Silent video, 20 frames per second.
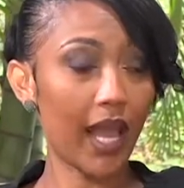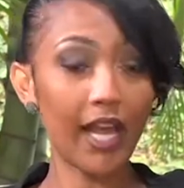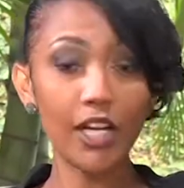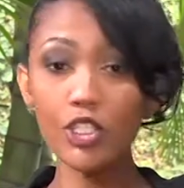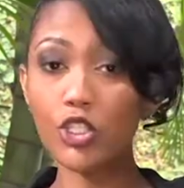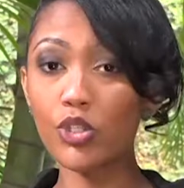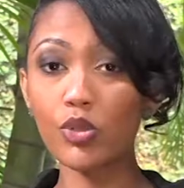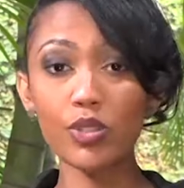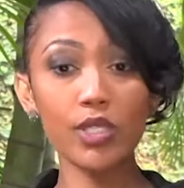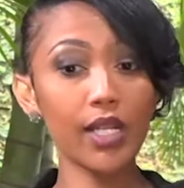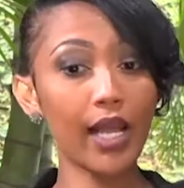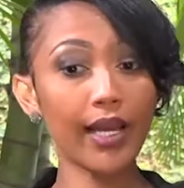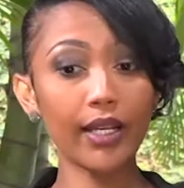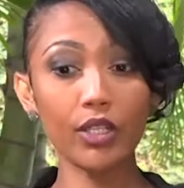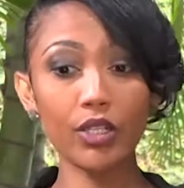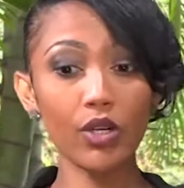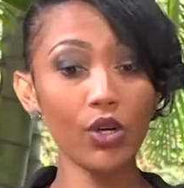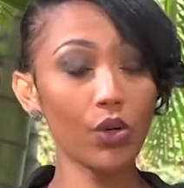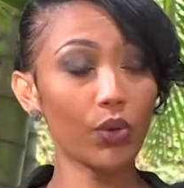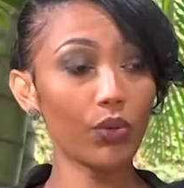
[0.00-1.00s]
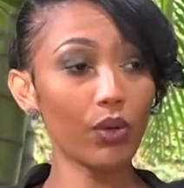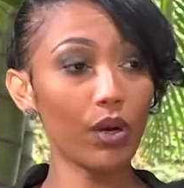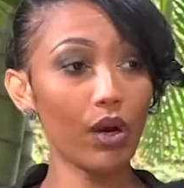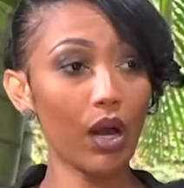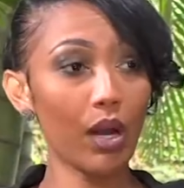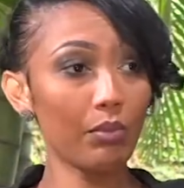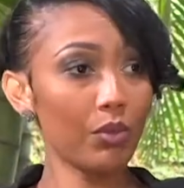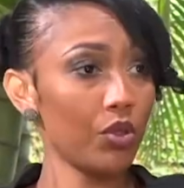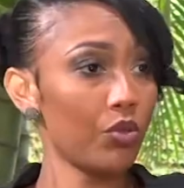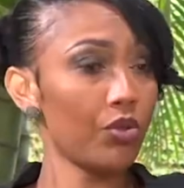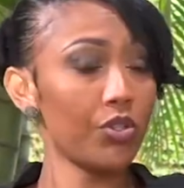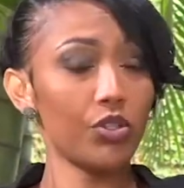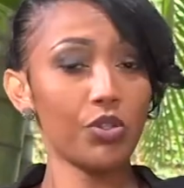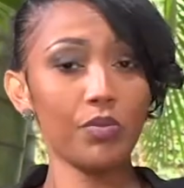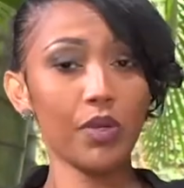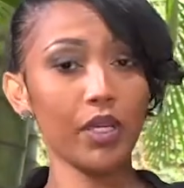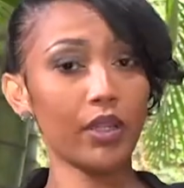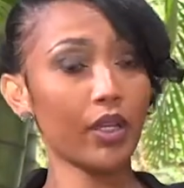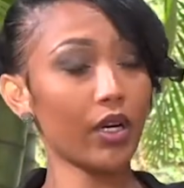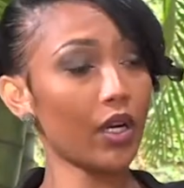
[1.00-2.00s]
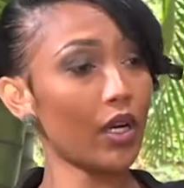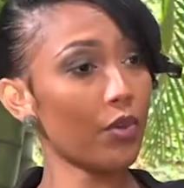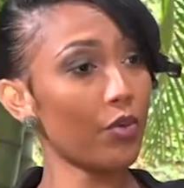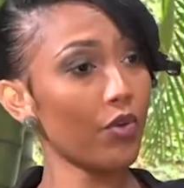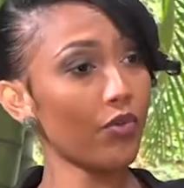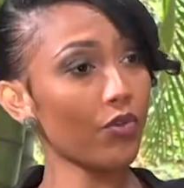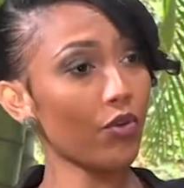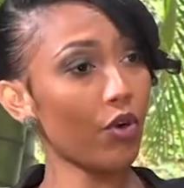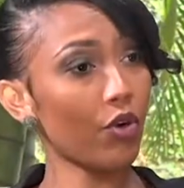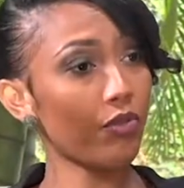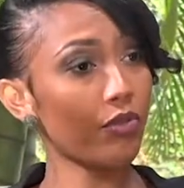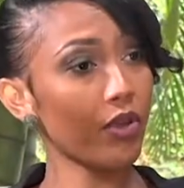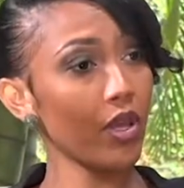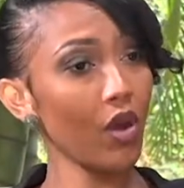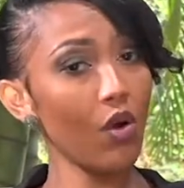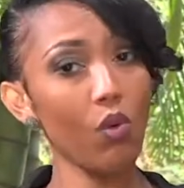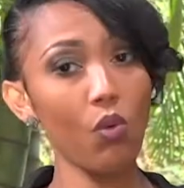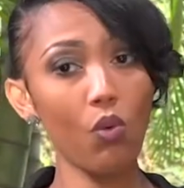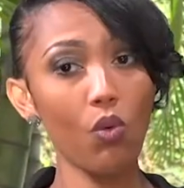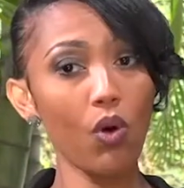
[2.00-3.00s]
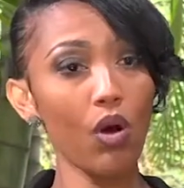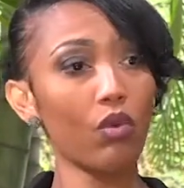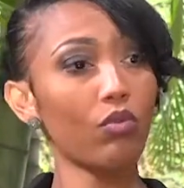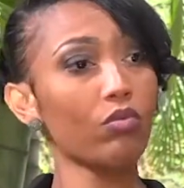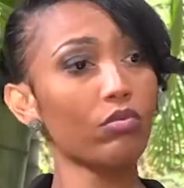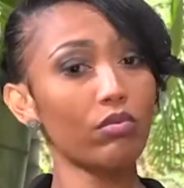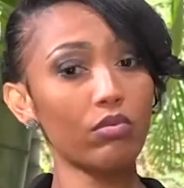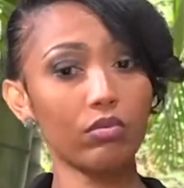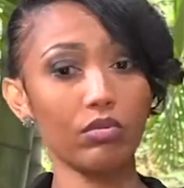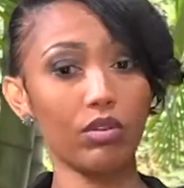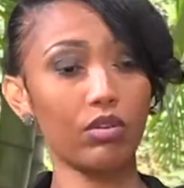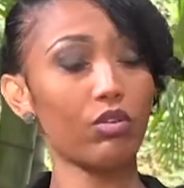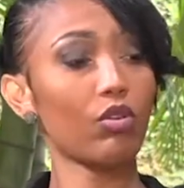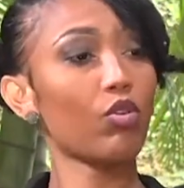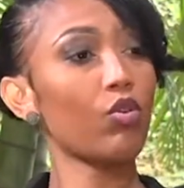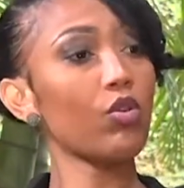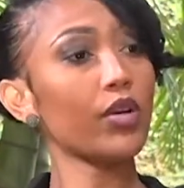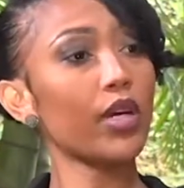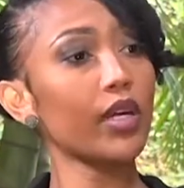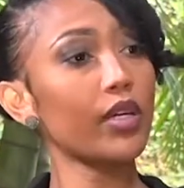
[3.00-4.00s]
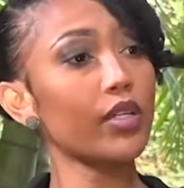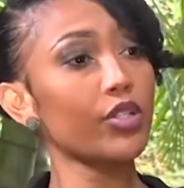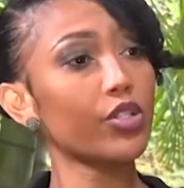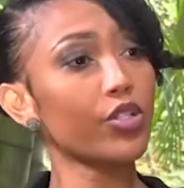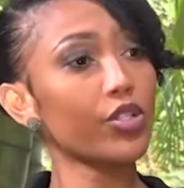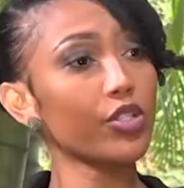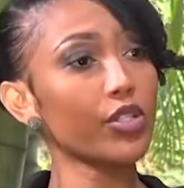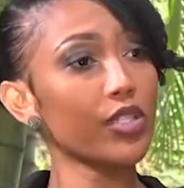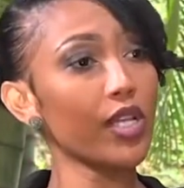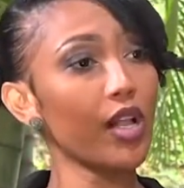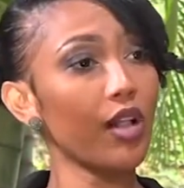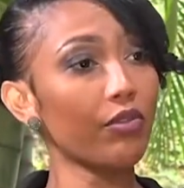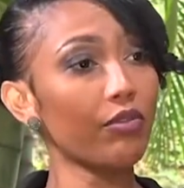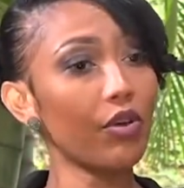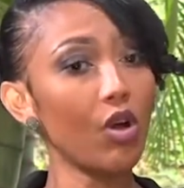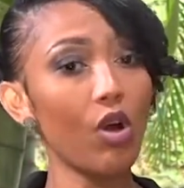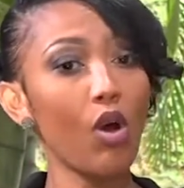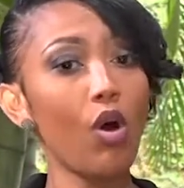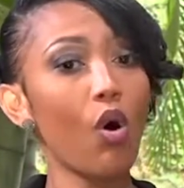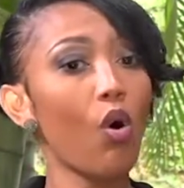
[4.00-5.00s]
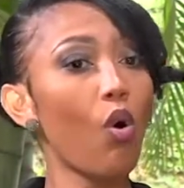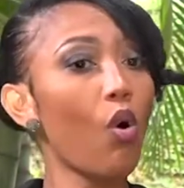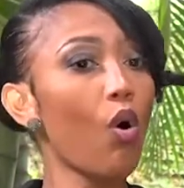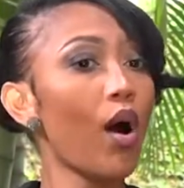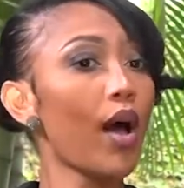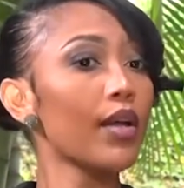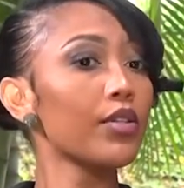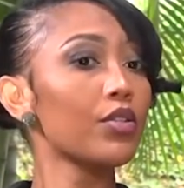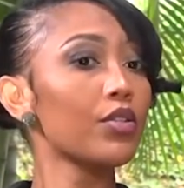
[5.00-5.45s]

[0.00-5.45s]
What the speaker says: she was like, no, I'm not going to make the cup of coffee. What? Go get it yourself, or ask